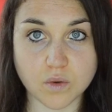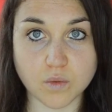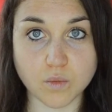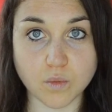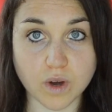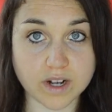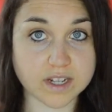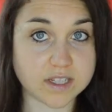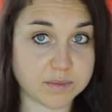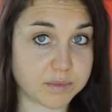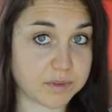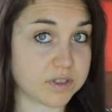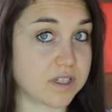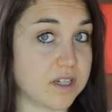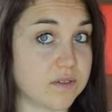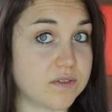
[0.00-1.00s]
what is
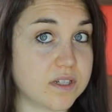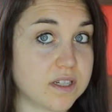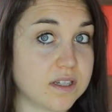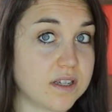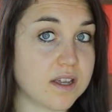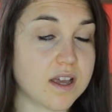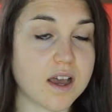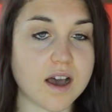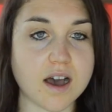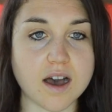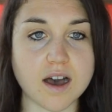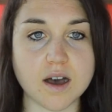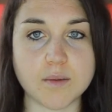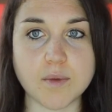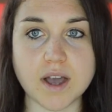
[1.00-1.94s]
believed. Um,